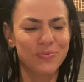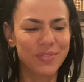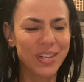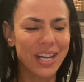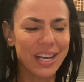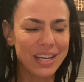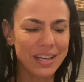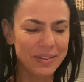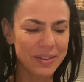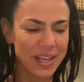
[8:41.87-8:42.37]

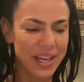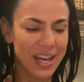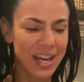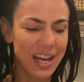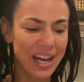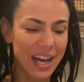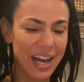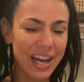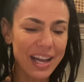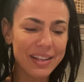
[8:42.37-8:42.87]
I,
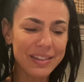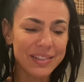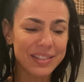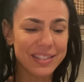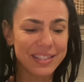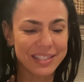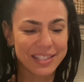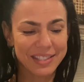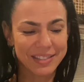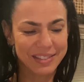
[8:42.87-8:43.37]
yeah.
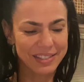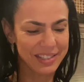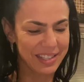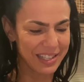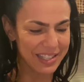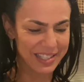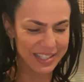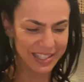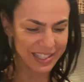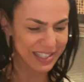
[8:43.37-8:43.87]
I,
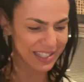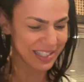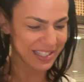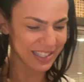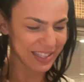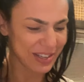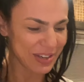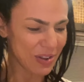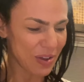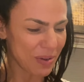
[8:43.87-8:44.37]
listen,
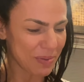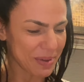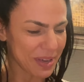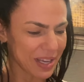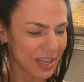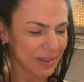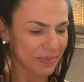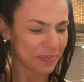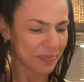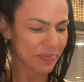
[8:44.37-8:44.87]
you know. Don't even,